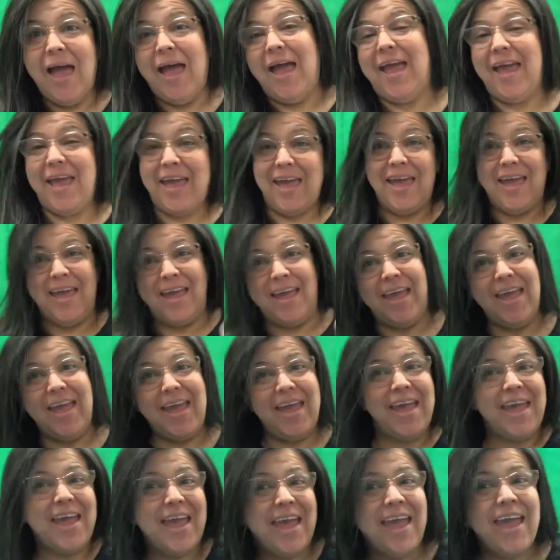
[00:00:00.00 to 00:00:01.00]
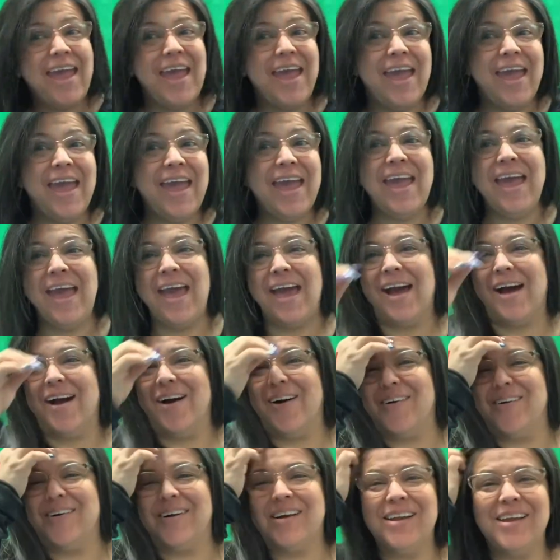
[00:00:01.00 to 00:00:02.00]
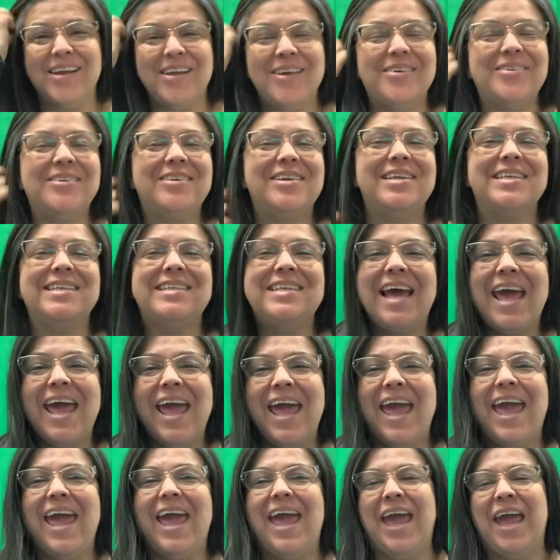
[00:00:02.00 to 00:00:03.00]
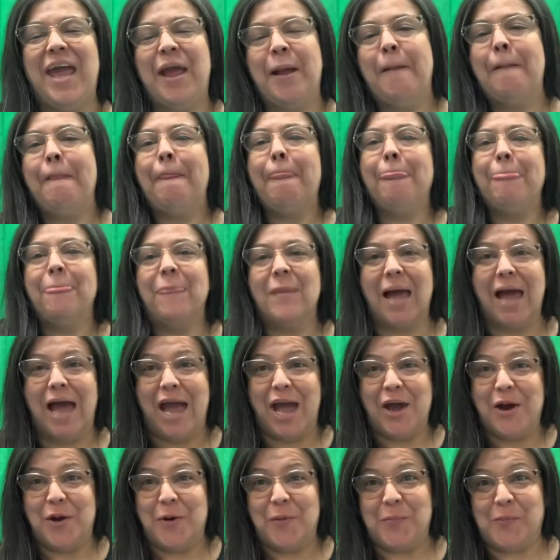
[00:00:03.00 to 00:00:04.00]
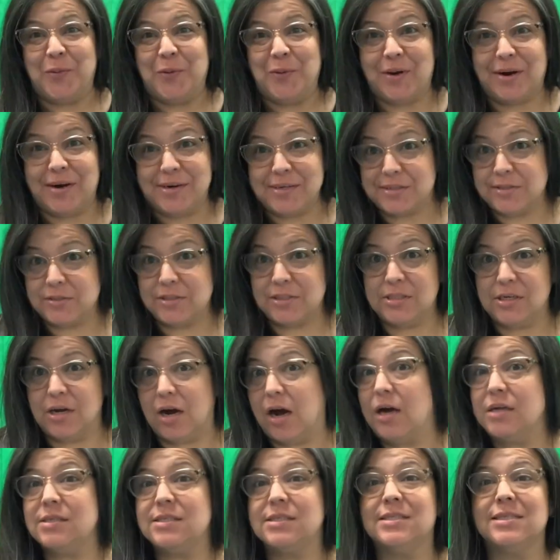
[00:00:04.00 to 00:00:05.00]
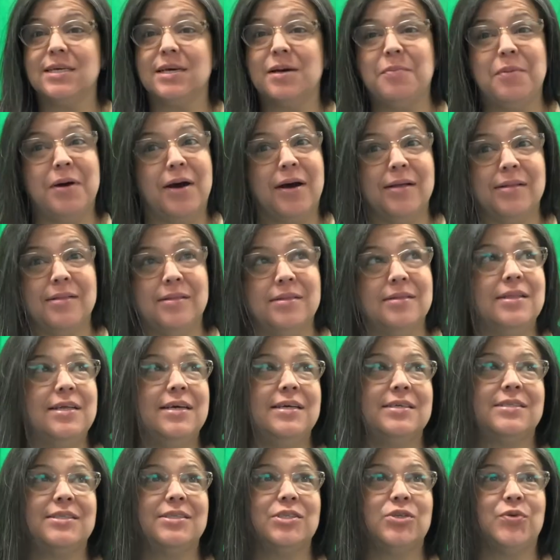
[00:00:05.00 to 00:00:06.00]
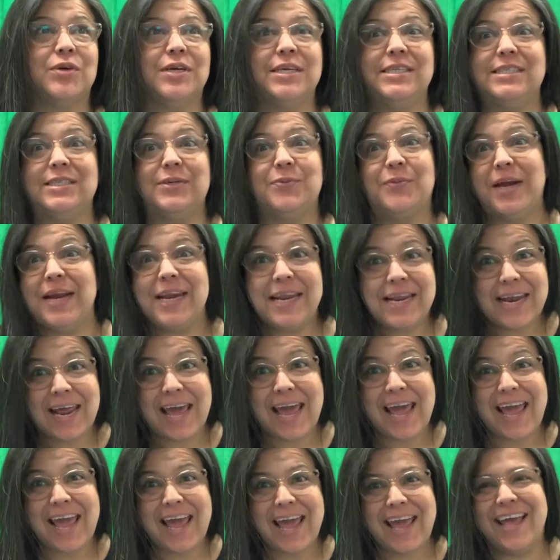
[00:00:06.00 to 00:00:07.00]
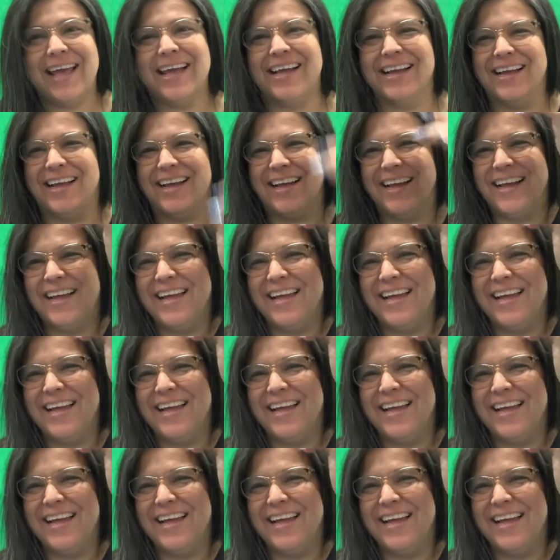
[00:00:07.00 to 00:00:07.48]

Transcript: Hey, hey, hey, how are you today? I hope you are doing awesome on this crazy rainy day.